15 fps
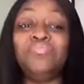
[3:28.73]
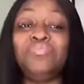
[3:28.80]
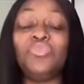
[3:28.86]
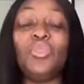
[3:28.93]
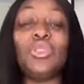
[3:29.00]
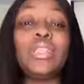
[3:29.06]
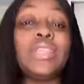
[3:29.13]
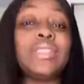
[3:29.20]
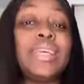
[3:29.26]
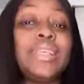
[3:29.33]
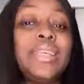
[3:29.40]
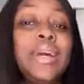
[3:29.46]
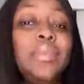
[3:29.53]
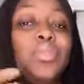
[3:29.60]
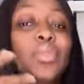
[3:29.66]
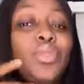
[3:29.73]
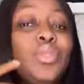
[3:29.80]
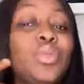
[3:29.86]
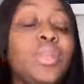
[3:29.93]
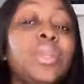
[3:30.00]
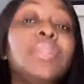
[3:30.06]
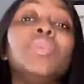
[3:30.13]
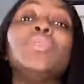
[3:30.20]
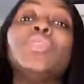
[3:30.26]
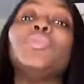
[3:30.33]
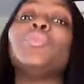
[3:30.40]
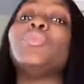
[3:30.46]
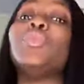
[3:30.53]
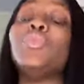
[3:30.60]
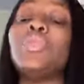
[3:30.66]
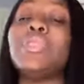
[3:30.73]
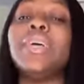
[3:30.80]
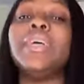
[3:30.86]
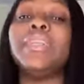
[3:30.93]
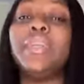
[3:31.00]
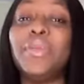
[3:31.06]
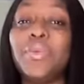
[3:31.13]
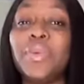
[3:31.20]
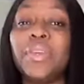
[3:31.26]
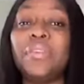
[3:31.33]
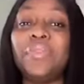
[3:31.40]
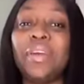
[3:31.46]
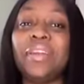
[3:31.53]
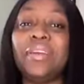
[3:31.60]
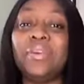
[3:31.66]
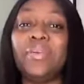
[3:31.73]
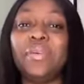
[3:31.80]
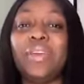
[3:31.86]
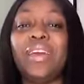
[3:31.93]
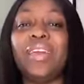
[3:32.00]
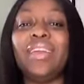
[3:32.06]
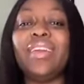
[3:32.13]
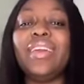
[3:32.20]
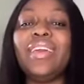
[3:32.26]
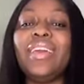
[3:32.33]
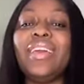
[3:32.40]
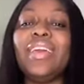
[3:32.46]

No sense I did abroad, so no sense I did UK right now, all right?